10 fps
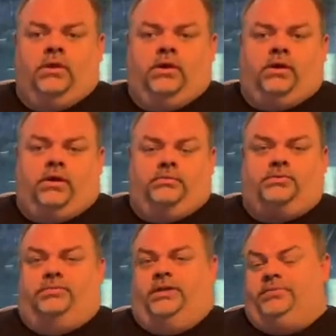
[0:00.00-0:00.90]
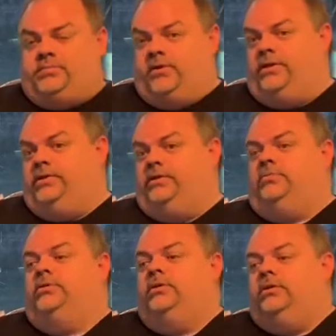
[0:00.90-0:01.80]
So my name's Brian
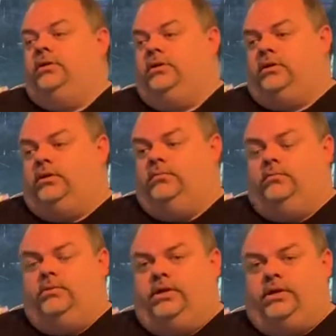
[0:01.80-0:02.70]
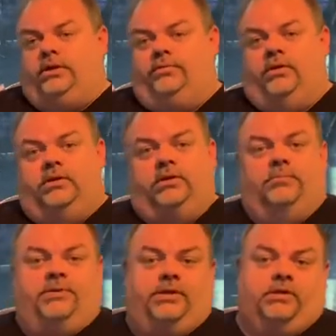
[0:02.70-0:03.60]
Dahlberg. I run a
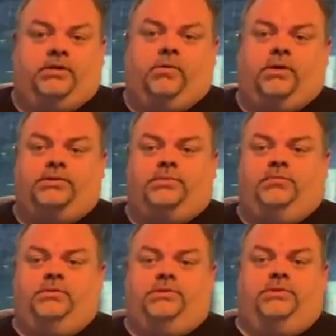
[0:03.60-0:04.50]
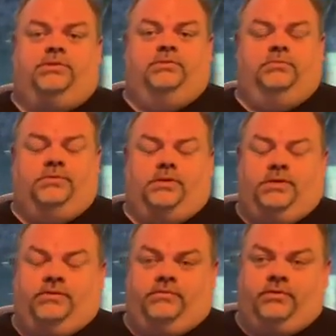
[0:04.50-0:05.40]
company called Aquatic Support Systems, and
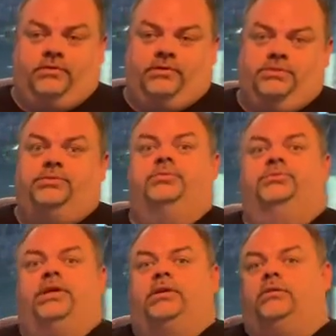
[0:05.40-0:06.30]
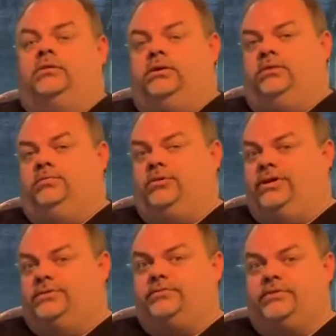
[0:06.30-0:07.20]
I have a YouTube channel called
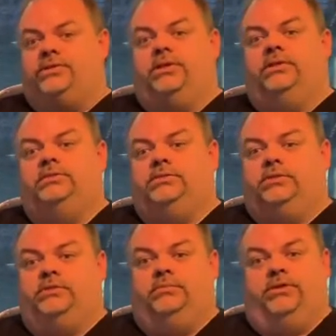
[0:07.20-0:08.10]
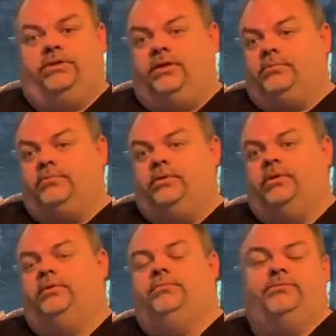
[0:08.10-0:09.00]
Brian's Fish Tanks that you may or may
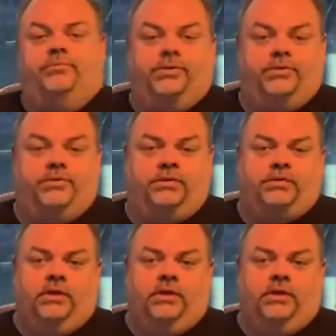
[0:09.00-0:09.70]
not be familiar with.